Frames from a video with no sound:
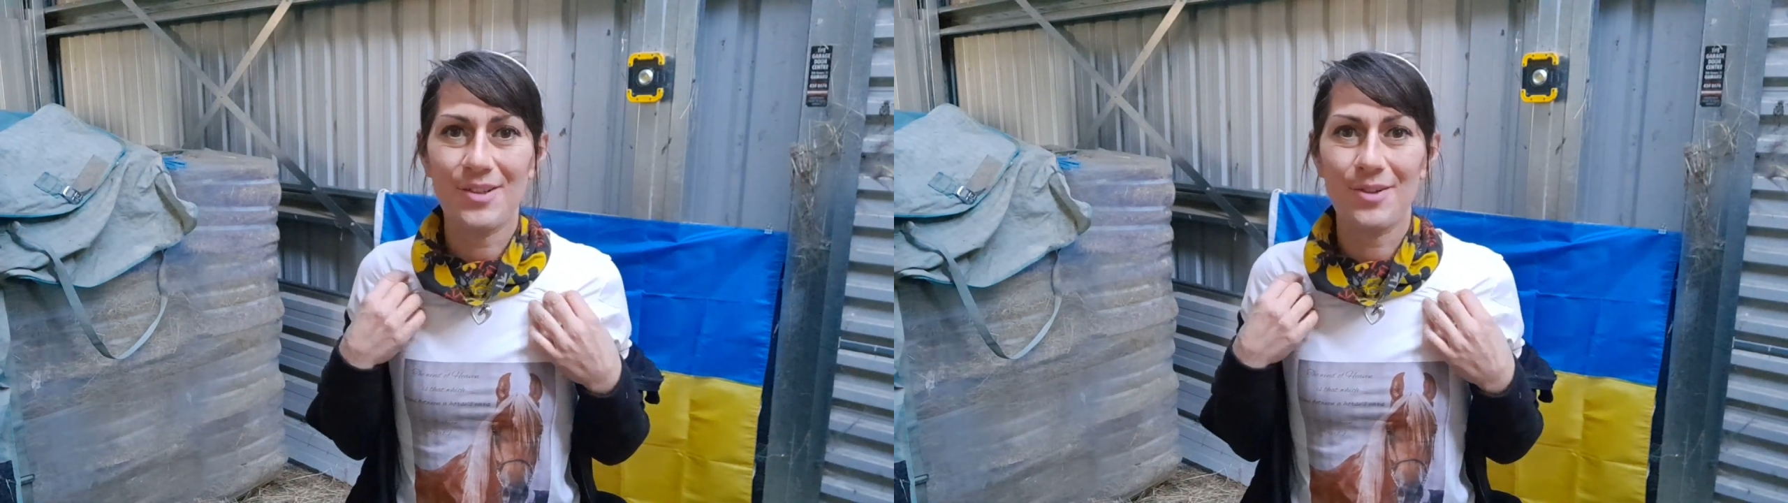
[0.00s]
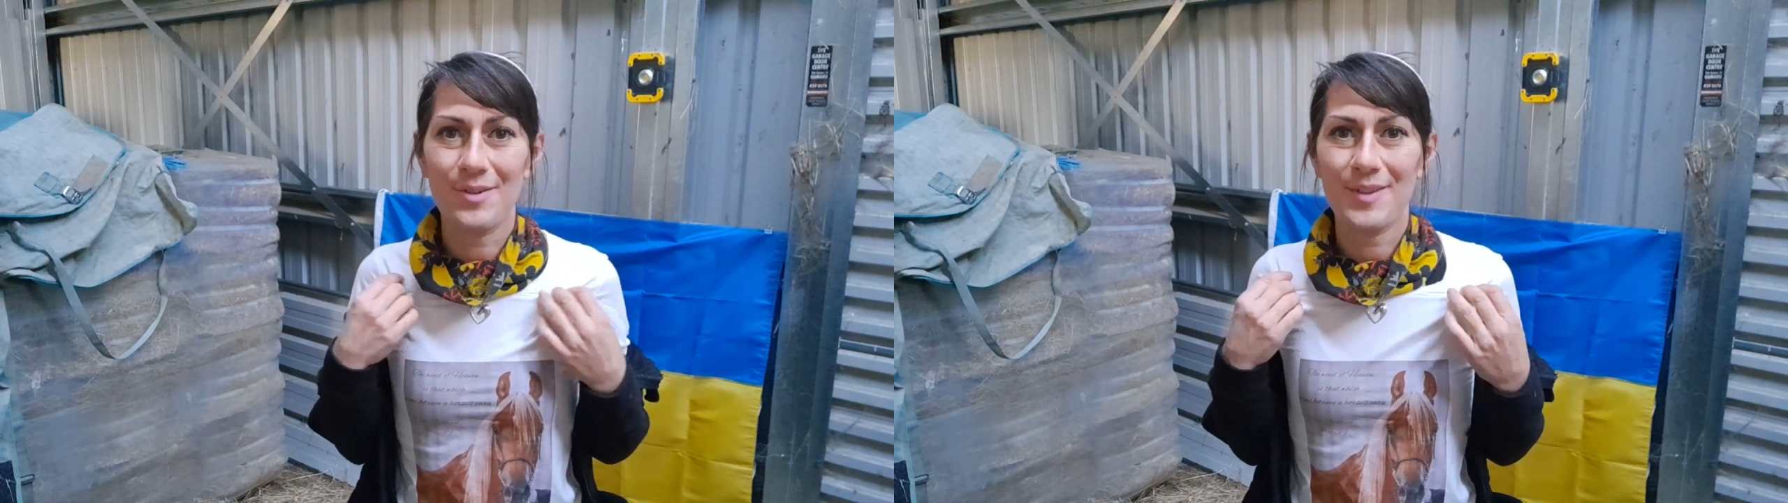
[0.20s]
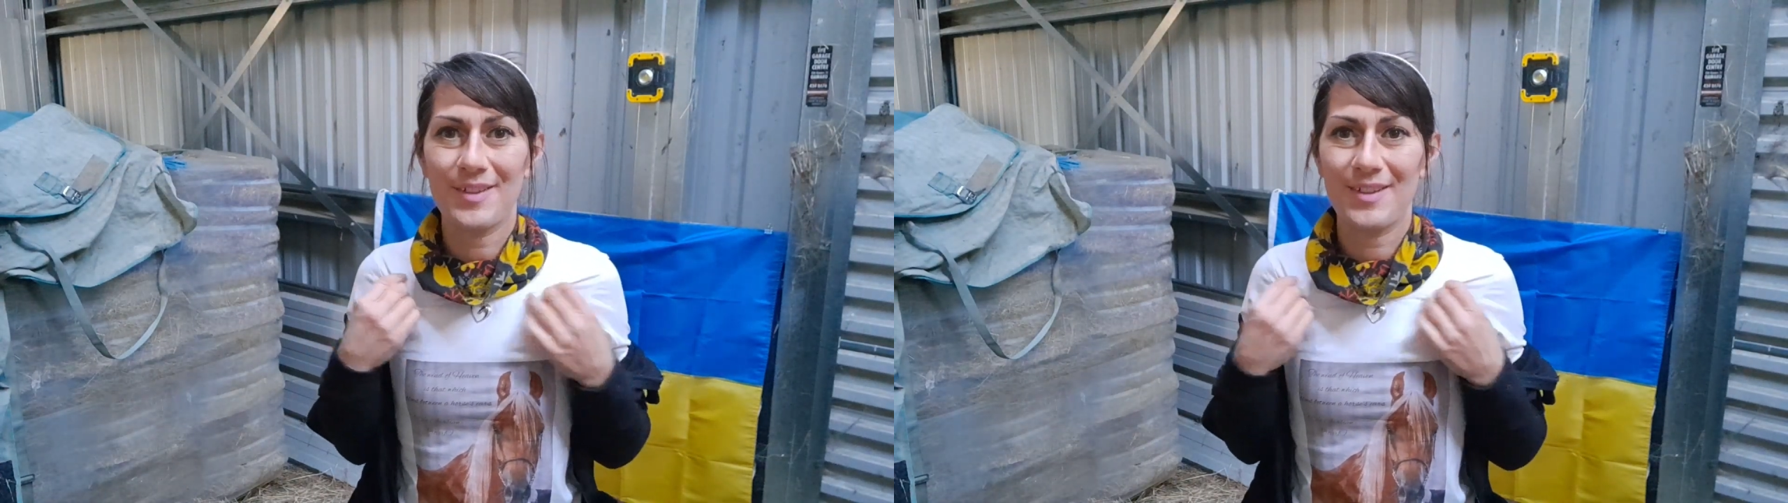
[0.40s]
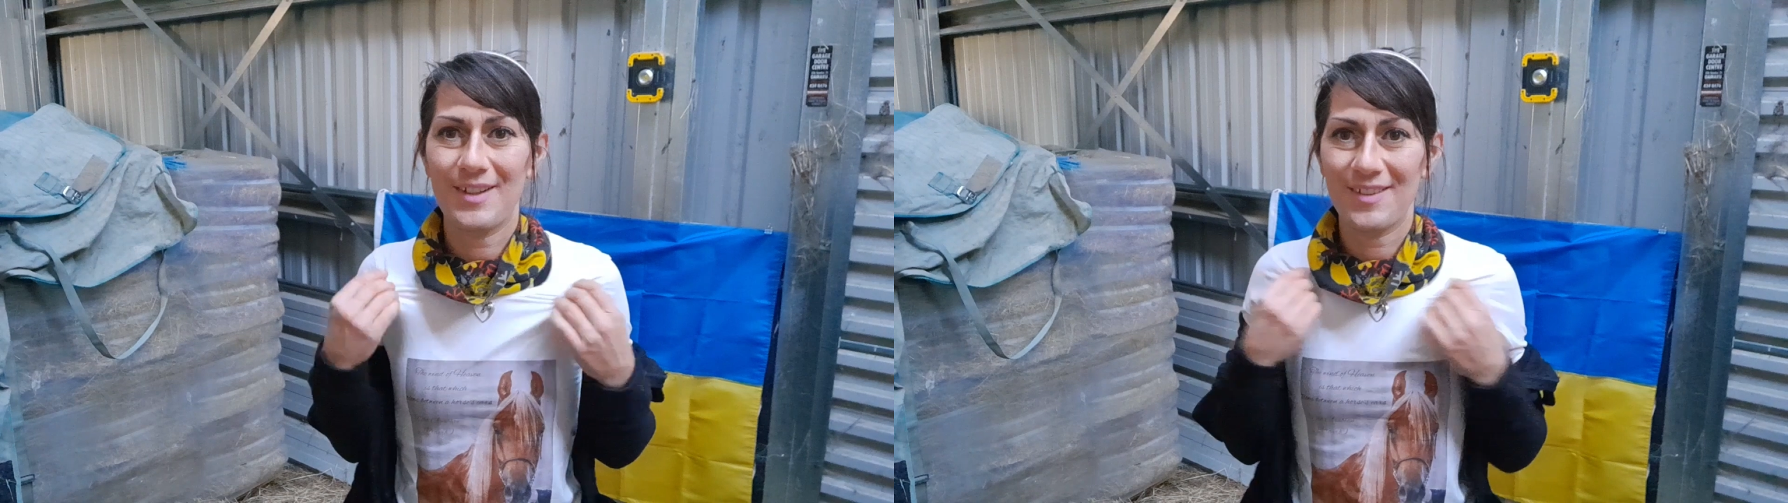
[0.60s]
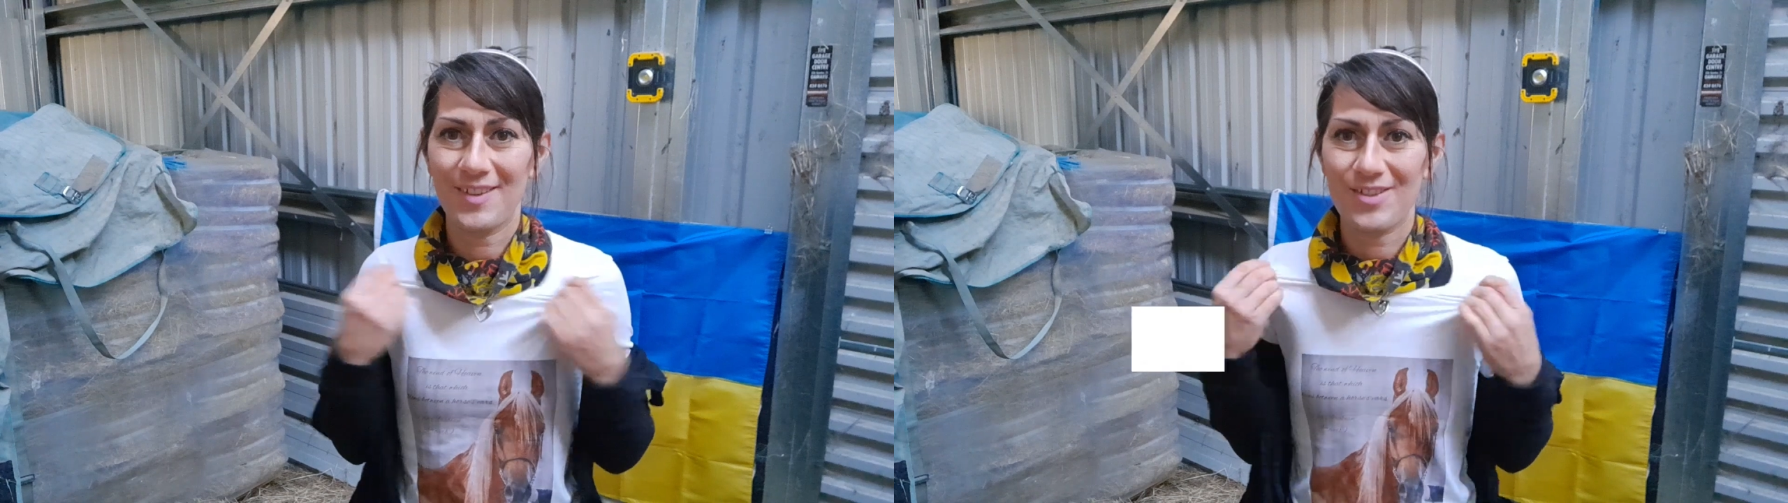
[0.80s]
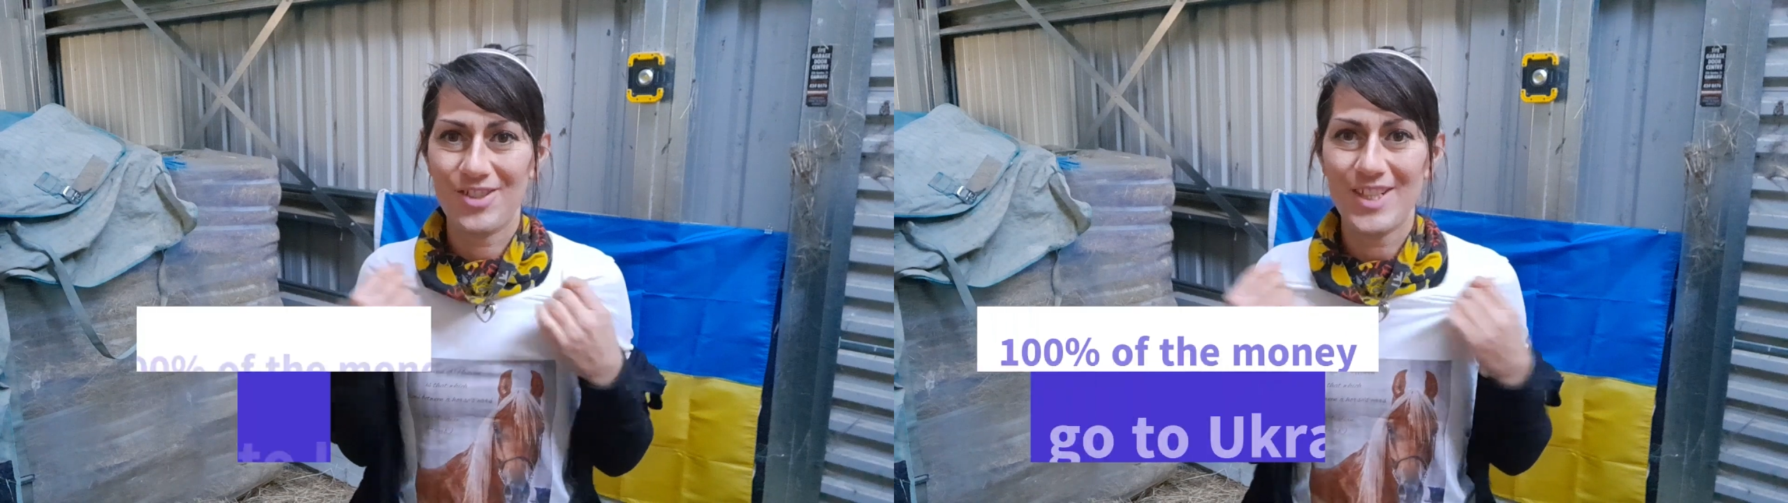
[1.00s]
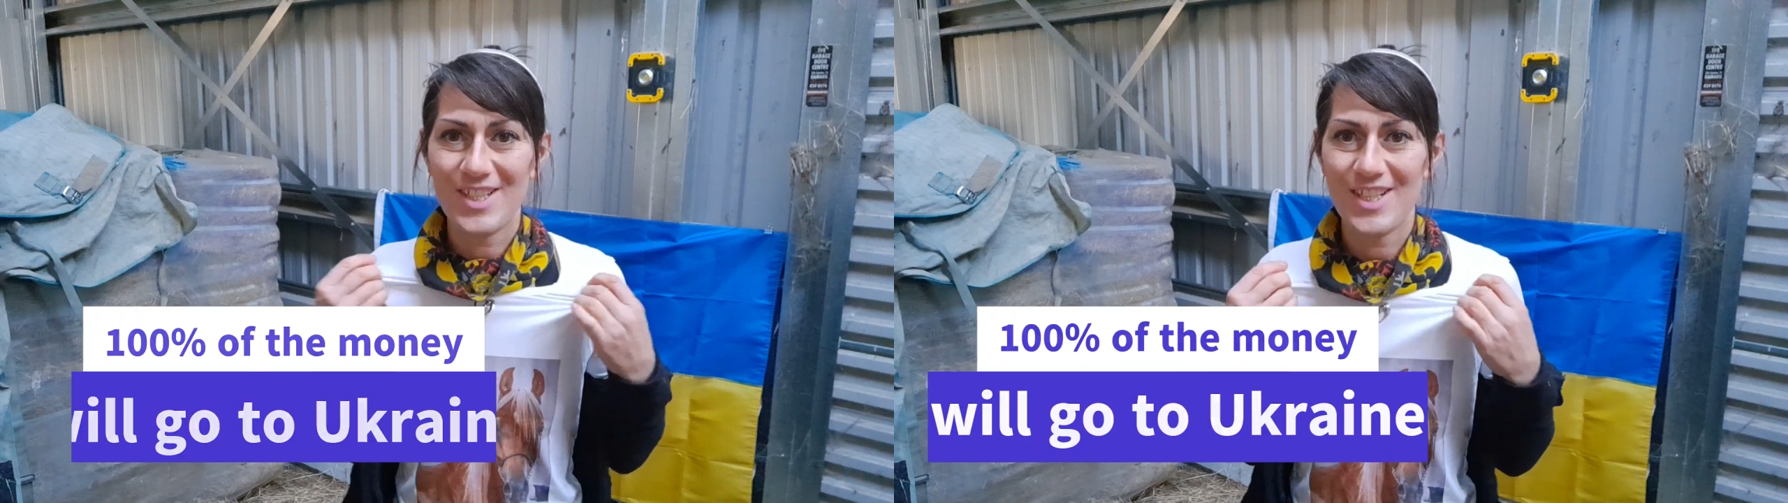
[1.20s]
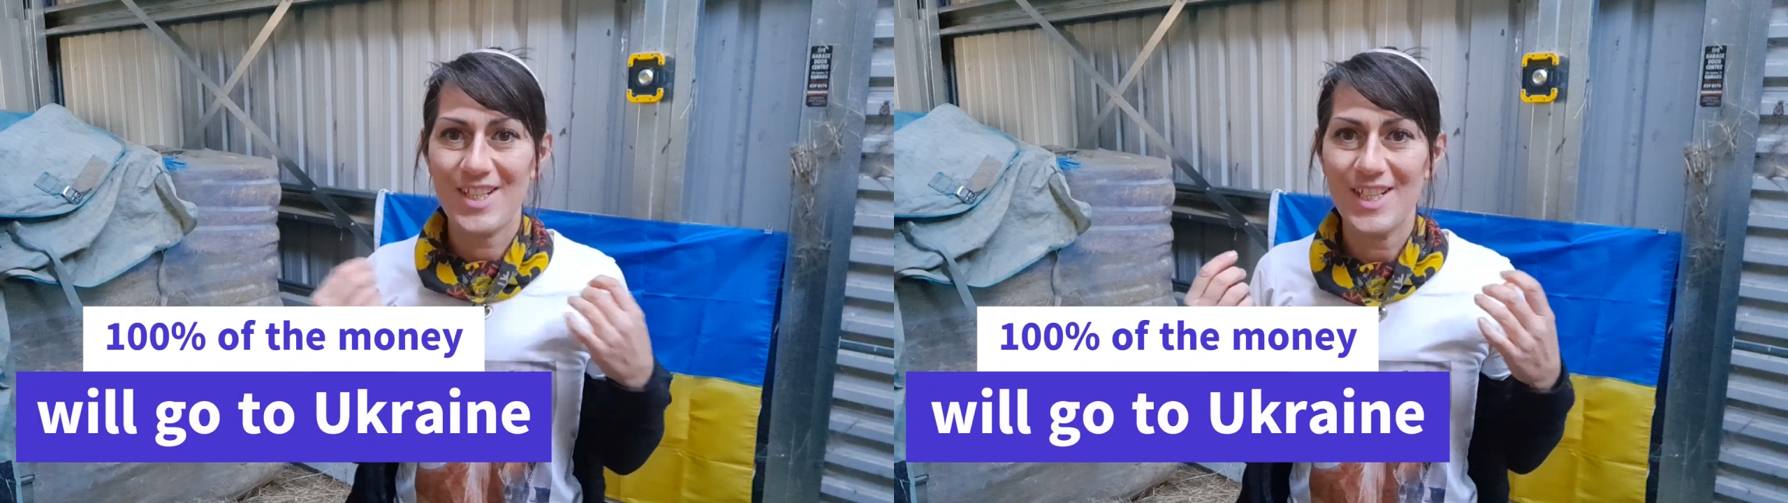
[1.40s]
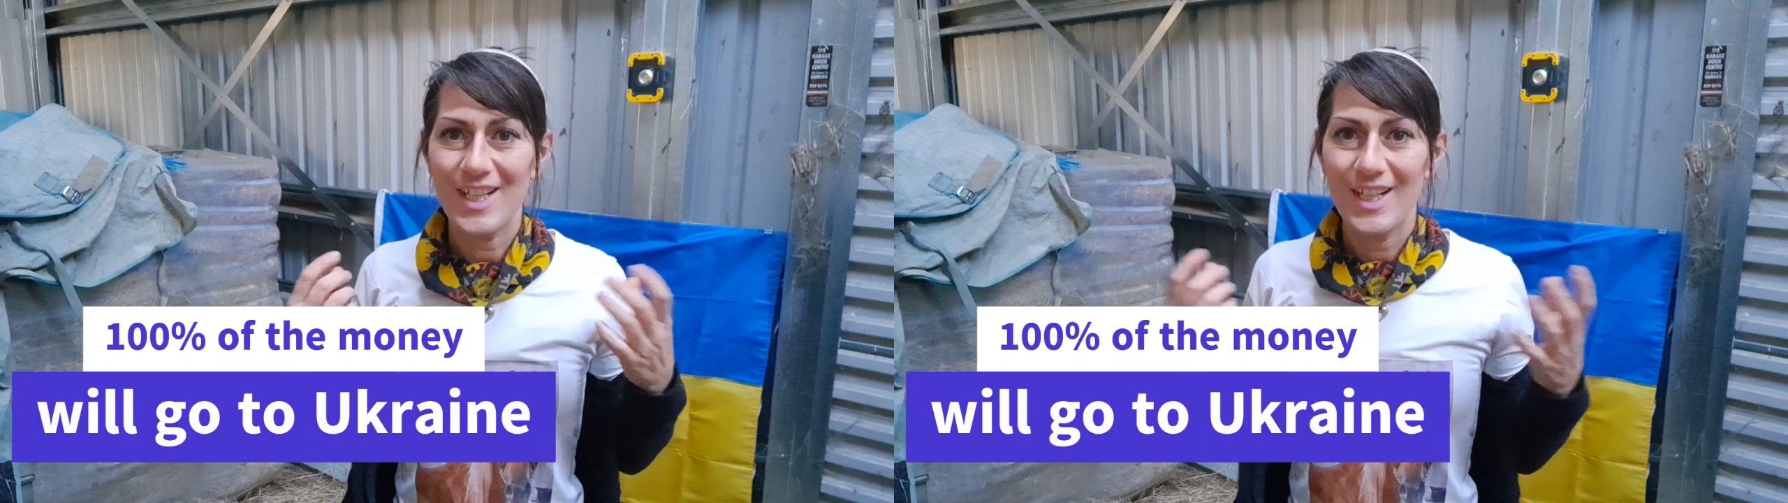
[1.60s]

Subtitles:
cotton and stretchy.